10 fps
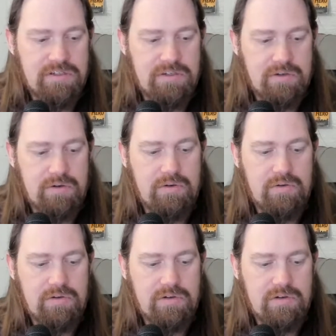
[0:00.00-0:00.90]

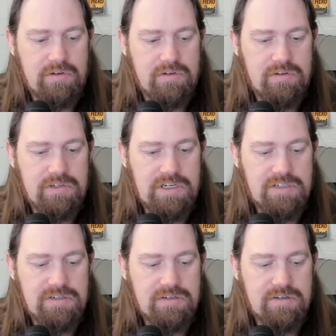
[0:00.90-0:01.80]
to
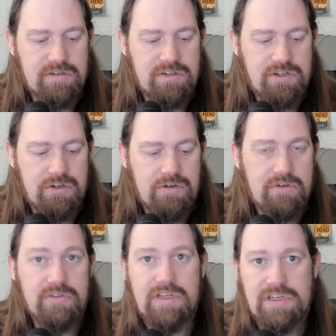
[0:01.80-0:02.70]
just
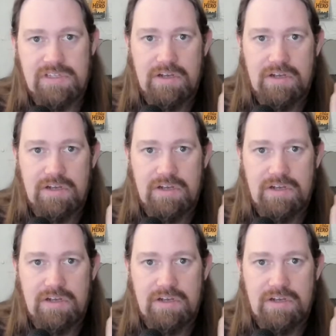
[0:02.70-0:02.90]
choose a